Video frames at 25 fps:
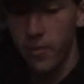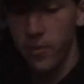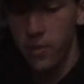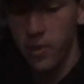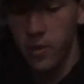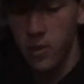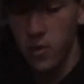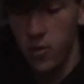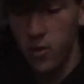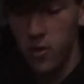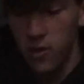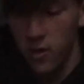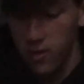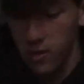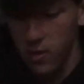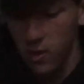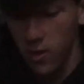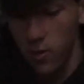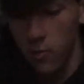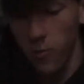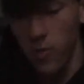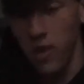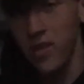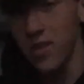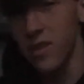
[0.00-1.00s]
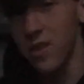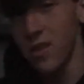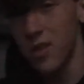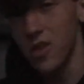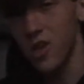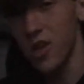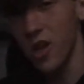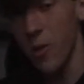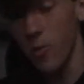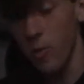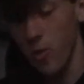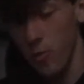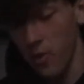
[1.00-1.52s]
So he does an amazing
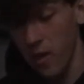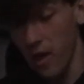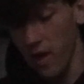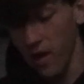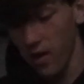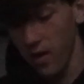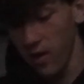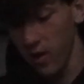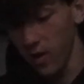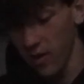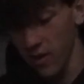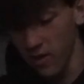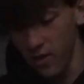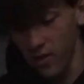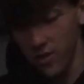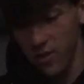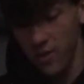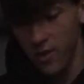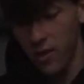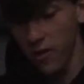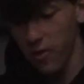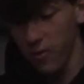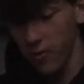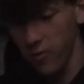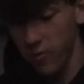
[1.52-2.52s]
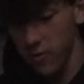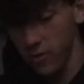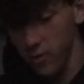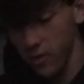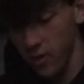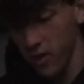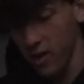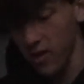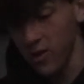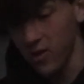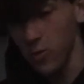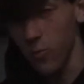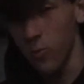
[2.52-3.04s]
job at packing all this stuff, so
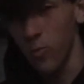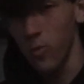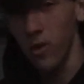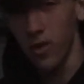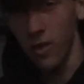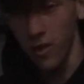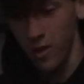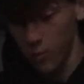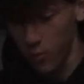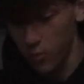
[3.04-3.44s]
that's really